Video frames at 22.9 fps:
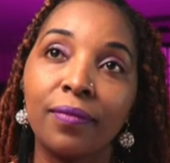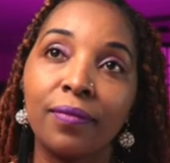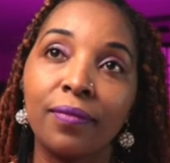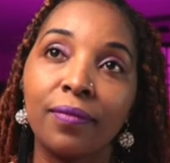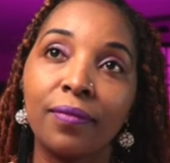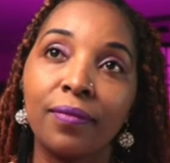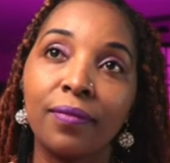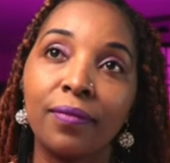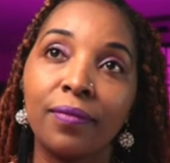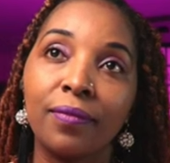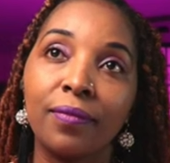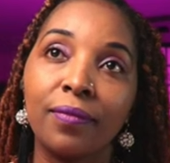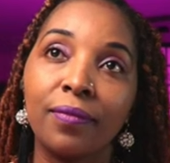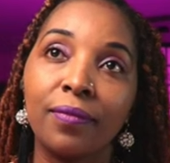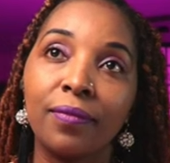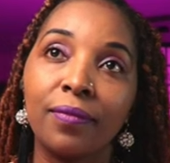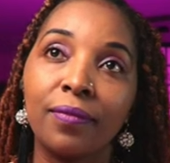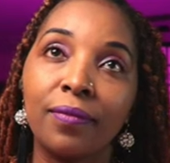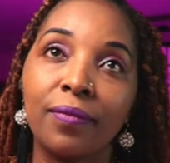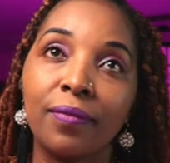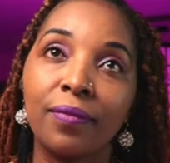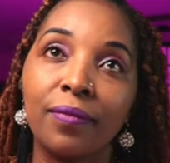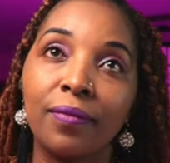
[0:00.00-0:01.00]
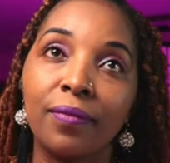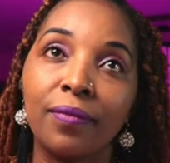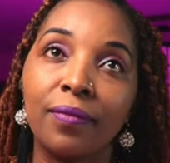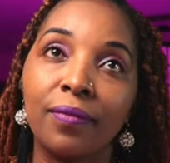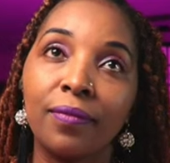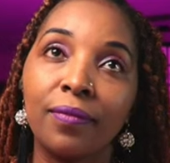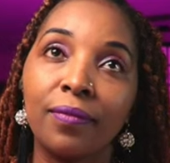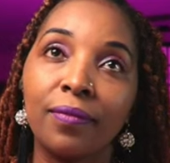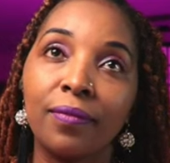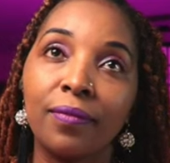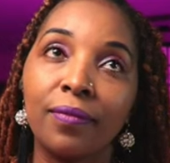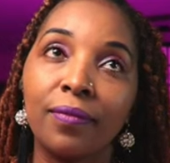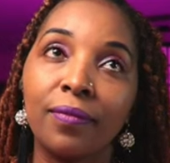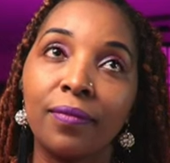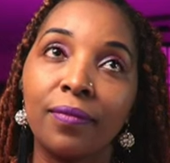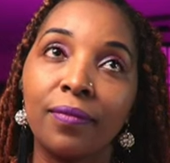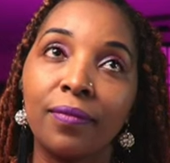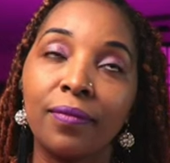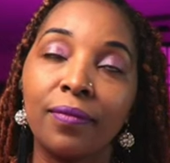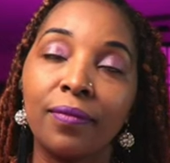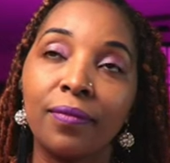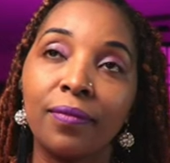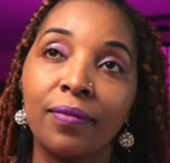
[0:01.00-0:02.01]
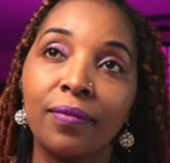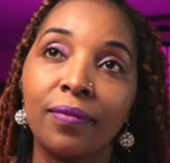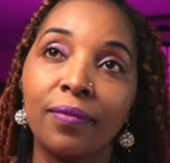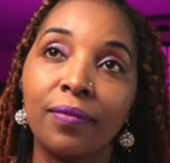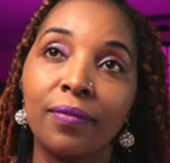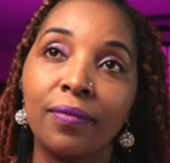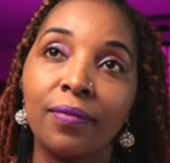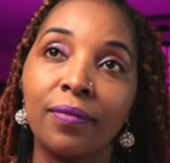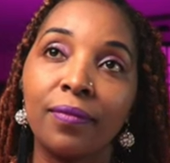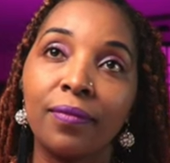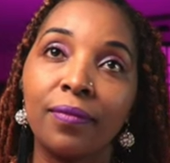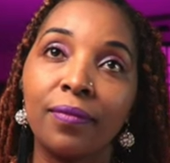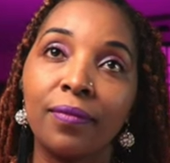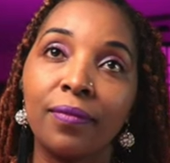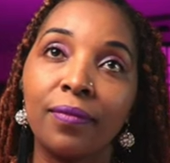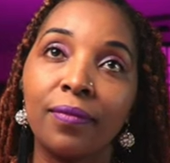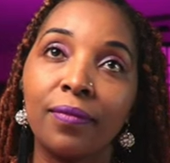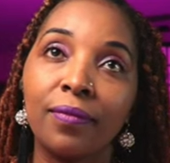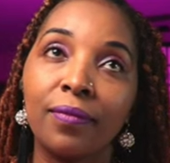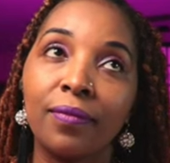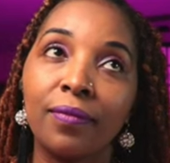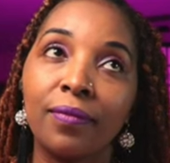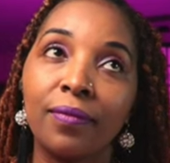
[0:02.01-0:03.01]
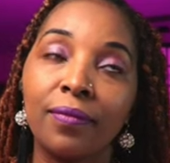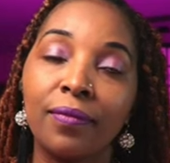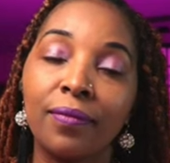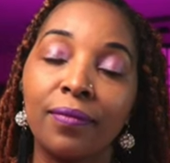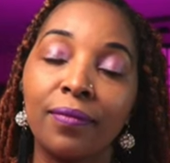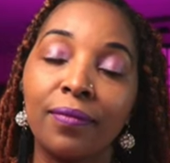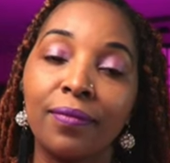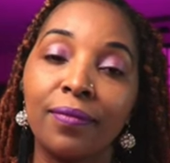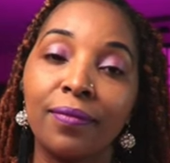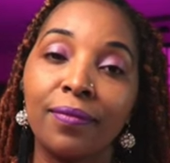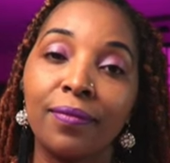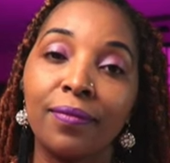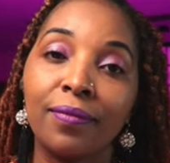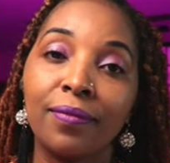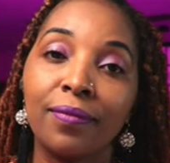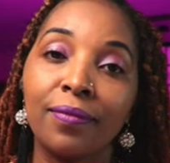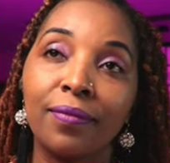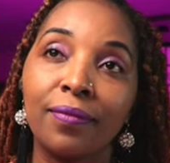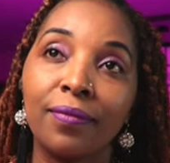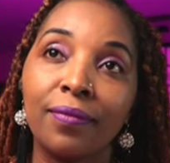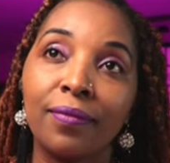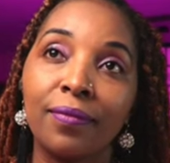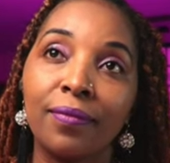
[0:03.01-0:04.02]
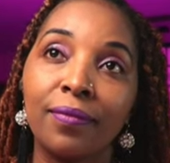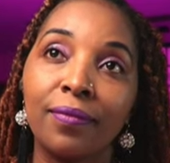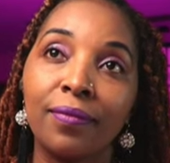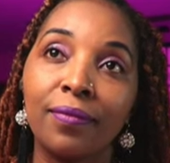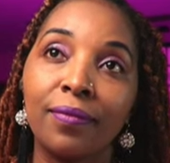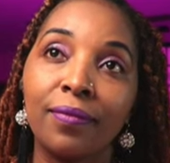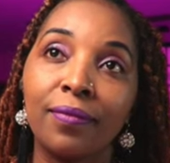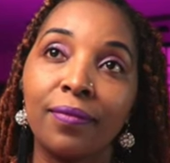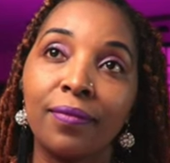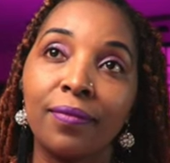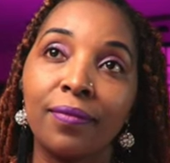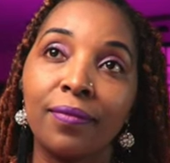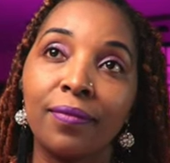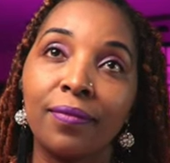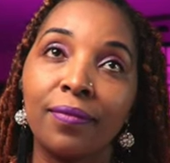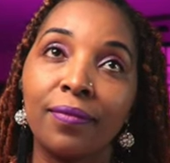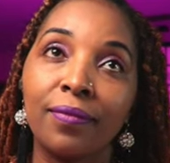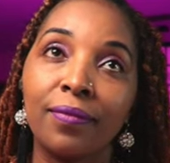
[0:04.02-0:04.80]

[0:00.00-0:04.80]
The person shown says nothing.